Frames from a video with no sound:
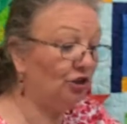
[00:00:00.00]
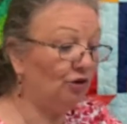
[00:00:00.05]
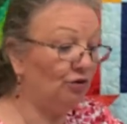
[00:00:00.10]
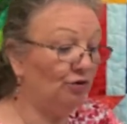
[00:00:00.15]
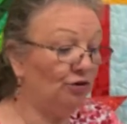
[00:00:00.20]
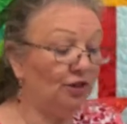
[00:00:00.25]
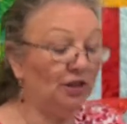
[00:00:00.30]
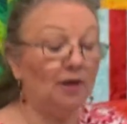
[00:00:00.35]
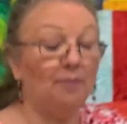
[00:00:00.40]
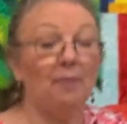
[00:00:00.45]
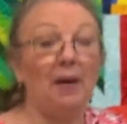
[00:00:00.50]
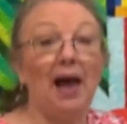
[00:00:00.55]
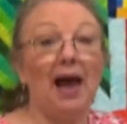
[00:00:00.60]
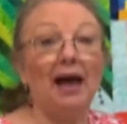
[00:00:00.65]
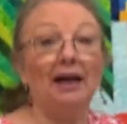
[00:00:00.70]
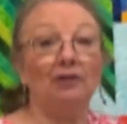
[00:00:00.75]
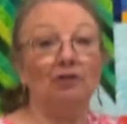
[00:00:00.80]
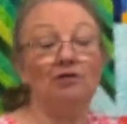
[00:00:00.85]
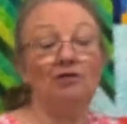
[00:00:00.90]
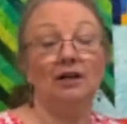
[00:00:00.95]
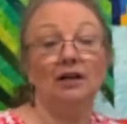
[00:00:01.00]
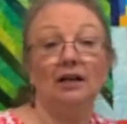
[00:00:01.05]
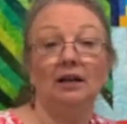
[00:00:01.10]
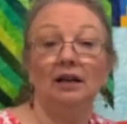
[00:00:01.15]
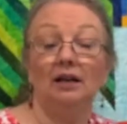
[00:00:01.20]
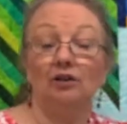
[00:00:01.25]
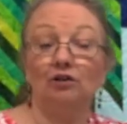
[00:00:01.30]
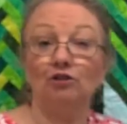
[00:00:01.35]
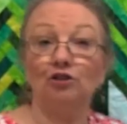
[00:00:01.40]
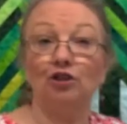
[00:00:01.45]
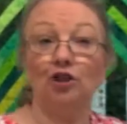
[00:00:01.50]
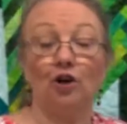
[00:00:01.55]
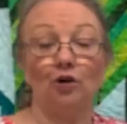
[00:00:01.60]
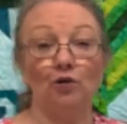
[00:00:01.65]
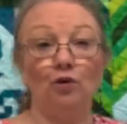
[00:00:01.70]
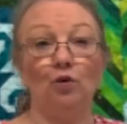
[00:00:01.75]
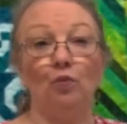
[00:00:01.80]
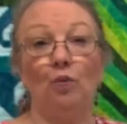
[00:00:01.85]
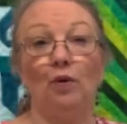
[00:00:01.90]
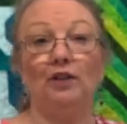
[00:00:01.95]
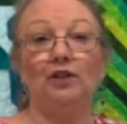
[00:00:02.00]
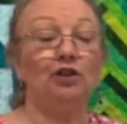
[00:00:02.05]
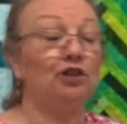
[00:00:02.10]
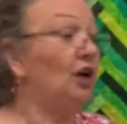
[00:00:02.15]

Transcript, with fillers: use the pattern. It'll show you which